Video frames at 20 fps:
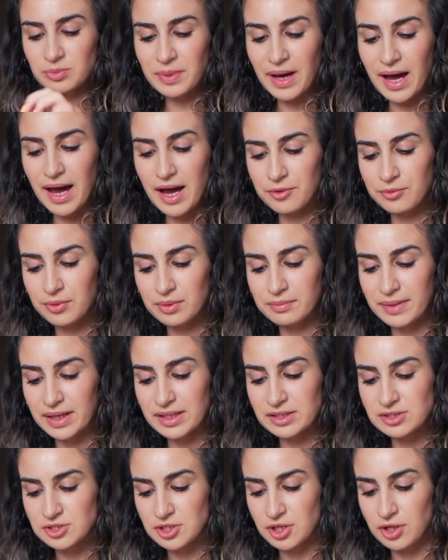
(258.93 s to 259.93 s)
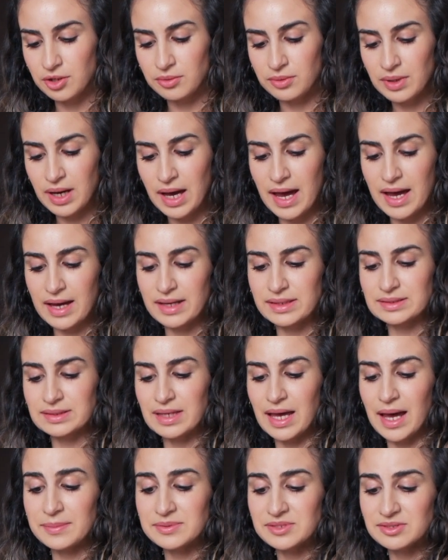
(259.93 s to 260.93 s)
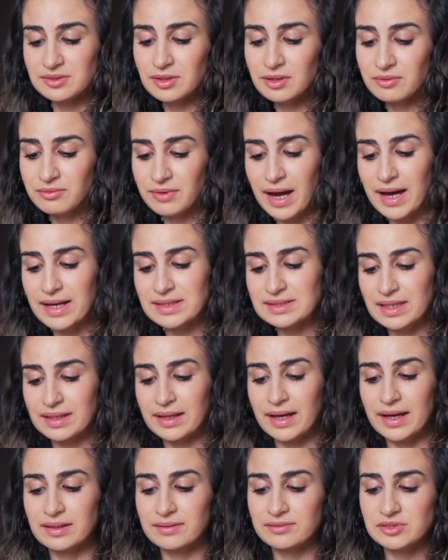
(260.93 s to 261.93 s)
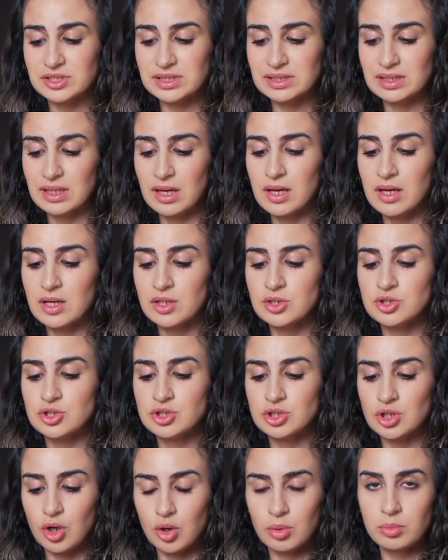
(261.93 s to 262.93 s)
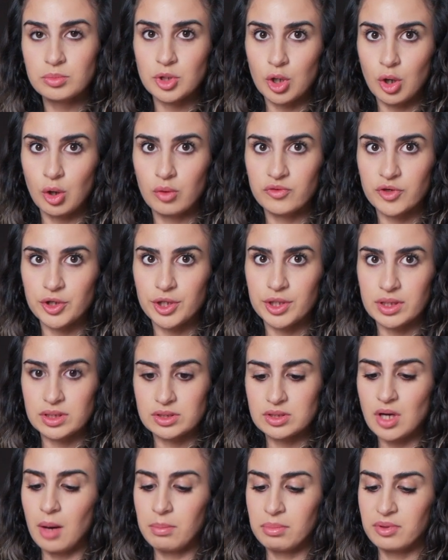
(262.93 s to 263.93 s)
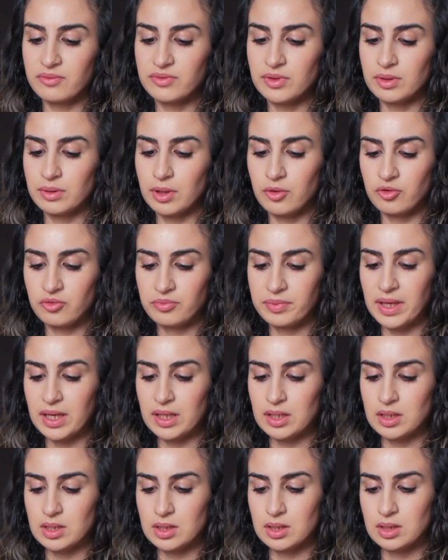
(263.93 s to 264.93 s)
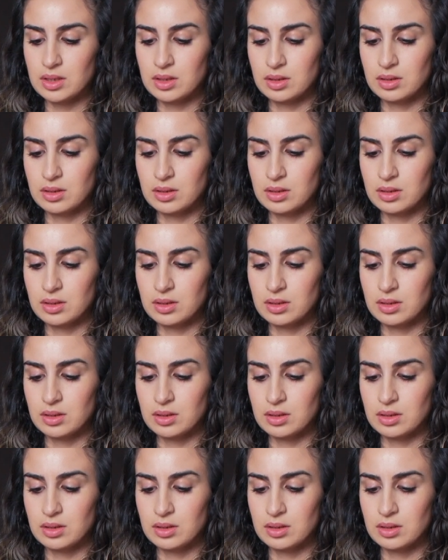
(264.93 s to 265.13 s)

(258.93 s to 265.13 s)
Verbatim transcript: you back when my dough has absolutely rise and kind of just domed over the top of the loaf pan.